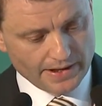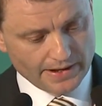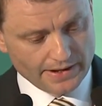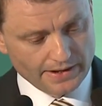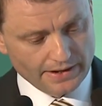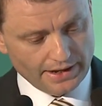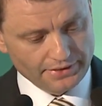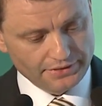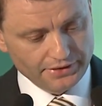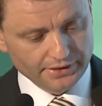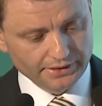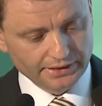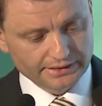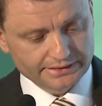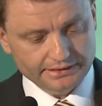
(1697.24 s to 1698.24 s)
I
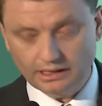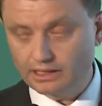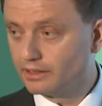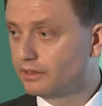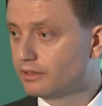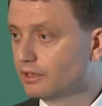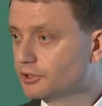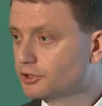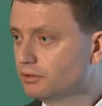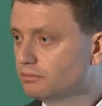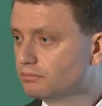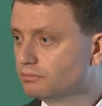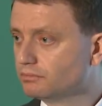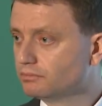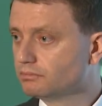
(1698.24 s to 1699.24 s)
think it's agriculture.
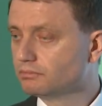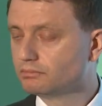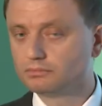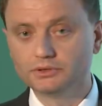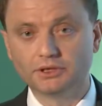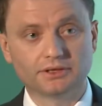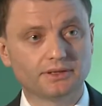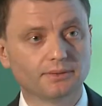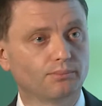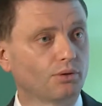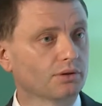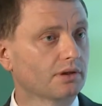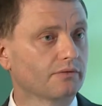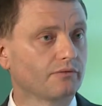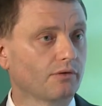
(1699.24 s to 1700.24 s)
This is
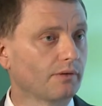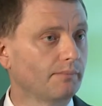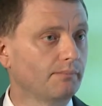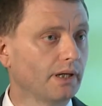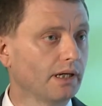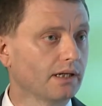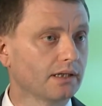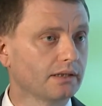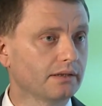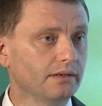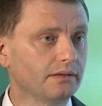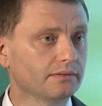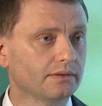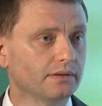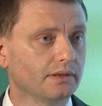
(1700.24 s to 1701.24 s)
important for my
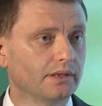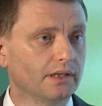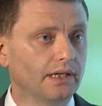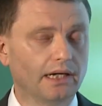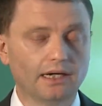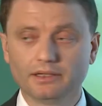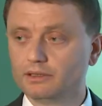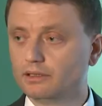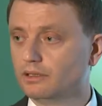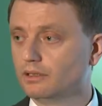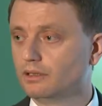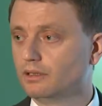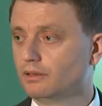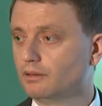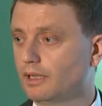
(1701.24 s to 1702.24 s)
country. And
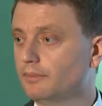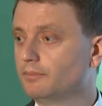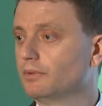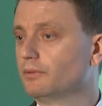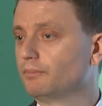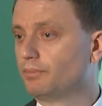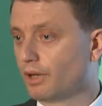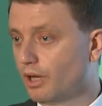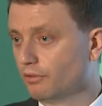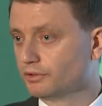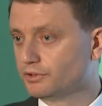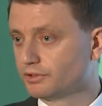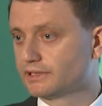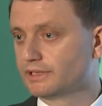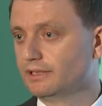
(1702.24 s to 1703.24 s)
I'm
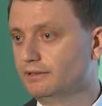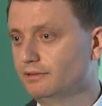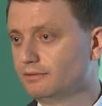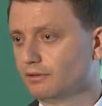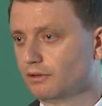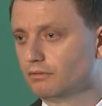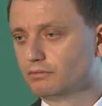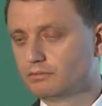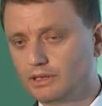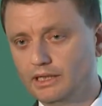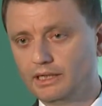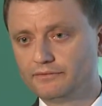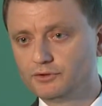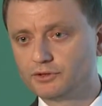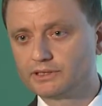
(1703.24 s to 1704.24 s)
proud to say, I
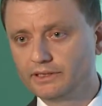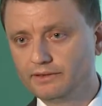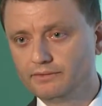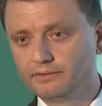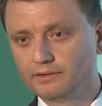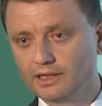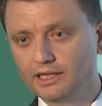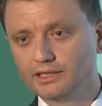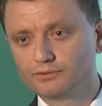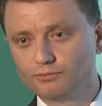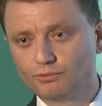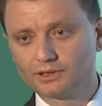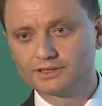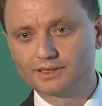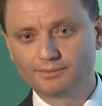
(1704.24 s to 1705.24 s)
have to say nice
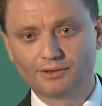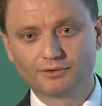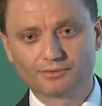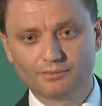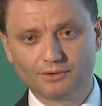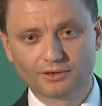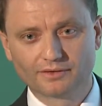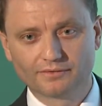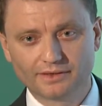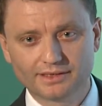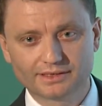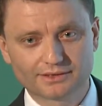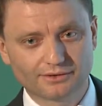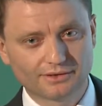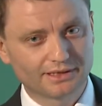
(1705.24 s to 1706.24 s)
words about Moldova and
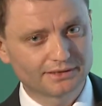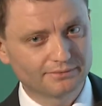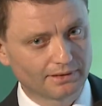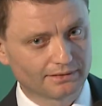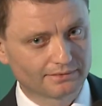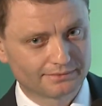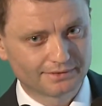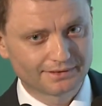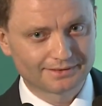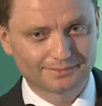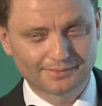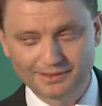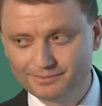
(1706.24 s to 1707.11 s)
Estonia as well. It's